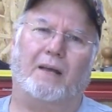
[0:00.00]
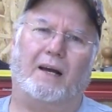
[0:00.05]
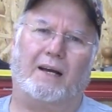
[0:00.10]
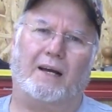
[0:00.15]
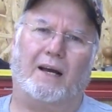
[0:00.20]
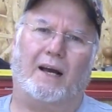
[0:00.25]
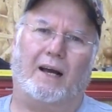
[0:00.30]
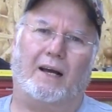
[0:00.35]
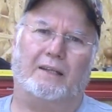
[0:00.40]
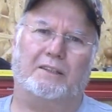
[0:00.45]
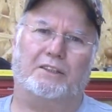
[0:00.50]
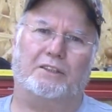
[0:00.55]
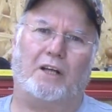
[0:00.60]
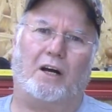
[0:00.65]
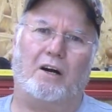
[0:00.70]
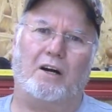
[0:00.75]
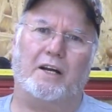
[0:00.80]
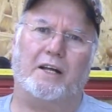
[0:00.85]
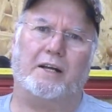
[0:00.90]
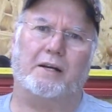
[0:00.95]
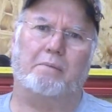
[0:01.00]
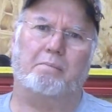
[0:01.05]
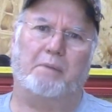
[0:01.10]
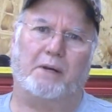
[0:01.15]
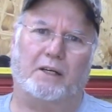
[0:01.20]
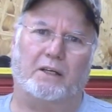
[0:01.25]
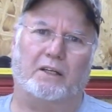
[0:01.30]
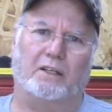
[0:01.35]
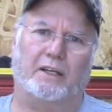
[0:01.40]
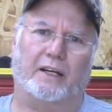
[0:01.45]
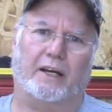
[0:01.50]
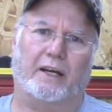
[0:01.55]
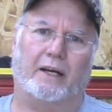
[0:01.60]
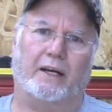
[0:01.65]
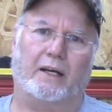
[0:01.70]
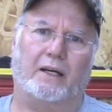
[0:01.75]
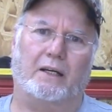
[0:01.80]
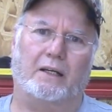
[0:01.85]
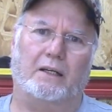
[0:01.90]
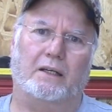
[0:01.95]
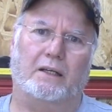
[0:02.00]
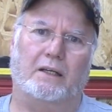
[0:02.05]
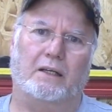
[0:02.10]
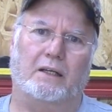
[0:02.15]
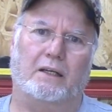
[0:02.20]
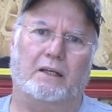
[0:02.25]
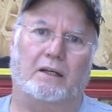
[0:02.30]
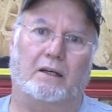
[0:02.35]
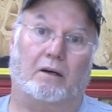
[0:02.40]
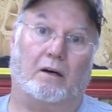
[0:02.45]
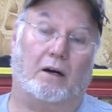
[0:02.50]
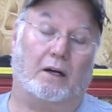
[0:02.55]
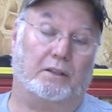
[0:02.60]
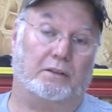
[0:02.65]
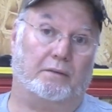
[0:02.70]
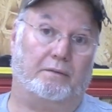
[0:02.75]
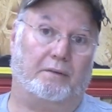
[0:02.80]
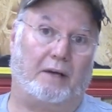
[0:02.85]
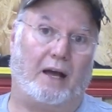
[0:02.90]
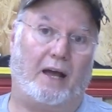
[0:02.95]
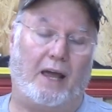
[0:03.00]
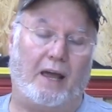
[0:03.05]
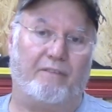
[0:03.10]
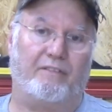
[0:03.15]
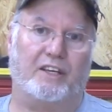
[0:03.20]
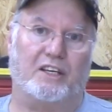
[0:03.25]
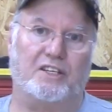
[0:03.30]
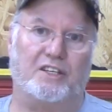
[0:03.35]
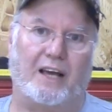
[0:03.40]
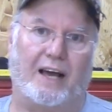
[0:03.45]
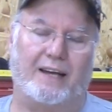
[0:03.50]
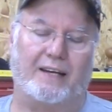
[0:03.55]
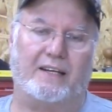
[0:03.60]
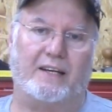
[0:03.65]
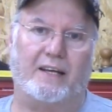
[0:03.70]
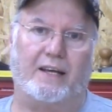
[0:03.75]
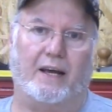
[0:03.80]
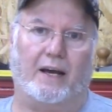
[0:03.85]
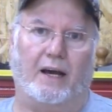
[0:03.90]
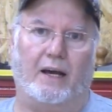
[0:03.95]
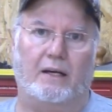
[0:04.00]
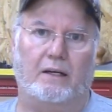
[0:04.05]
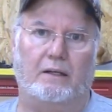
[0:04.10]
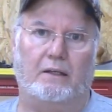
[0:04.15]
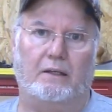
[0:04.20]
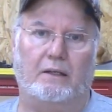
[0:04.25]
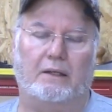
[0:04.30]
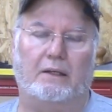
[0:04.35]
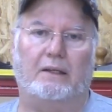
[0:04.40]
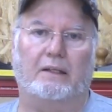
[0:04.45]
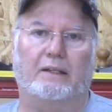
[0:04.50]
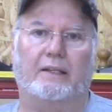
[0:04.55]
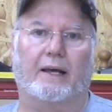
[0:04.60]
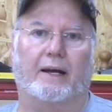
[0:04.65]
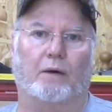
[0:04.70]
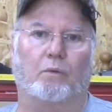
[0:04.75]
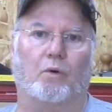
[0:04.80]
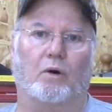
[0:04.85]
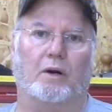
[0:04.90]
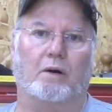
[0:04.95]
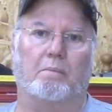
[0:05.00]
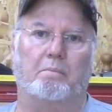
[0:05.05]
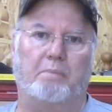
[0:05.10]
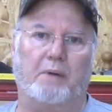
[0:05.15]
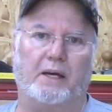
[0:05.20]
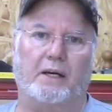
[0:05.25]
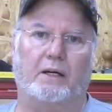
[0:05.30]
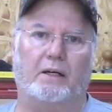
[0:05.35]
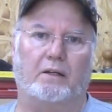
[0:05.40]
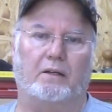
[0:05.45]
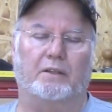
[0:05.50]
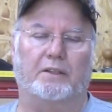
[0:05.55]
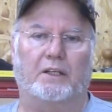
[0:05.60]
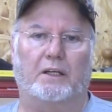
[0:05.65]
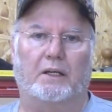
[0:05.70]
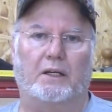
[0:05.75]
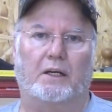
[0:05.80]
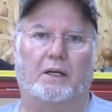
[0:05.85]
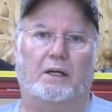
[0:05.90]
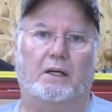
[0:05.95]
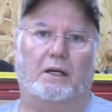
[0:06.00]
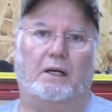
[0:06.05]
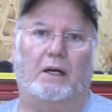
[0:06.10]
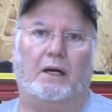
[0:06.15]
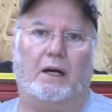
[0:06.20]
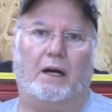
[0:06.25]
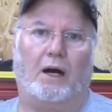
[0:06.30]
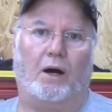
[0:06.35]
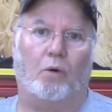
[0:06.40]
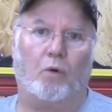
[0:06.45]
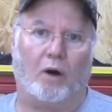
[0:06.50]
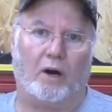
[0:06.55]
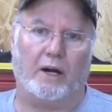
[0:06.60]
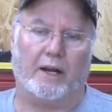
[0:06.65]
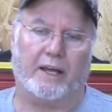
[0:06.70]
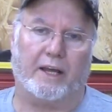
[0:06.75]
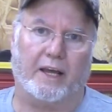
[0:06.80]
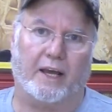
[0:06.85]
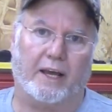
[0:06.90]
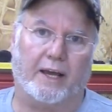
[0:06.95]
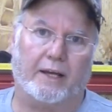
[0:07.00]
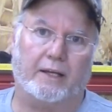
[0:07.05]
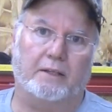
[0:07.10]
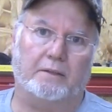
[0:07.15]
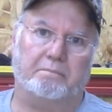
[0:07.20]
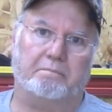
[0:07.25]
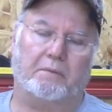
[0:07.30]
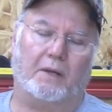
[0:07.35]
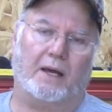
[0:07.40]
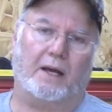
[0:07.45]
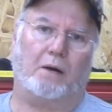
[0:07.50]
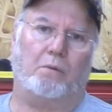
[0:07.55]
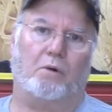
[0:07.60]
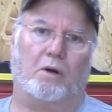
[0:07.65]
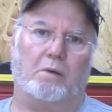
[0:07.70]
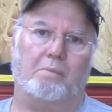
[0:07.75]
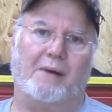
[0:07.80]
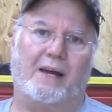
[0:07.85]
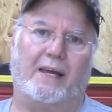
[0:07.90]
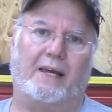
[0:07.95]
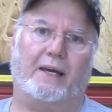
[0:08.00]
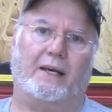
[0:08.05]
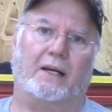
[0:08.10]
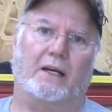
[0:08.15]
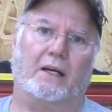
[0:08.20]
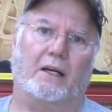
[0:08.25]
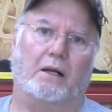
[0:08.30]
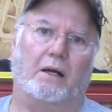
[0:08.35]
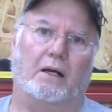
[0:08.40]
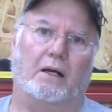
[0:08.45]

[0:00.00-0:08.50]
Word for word: I, I started building, or I have this idea that I want to build a whirligig and I want to make it